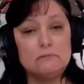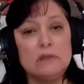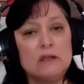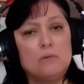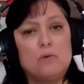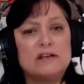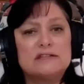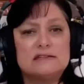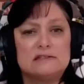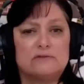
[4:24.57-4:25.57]
What
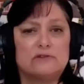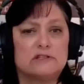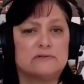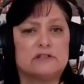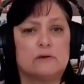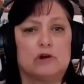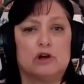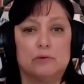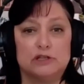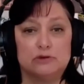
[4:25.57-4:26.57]
is the difference of someone
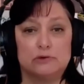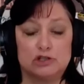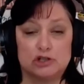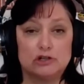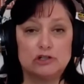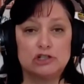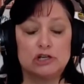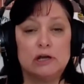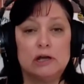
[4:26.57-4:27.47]
going to a church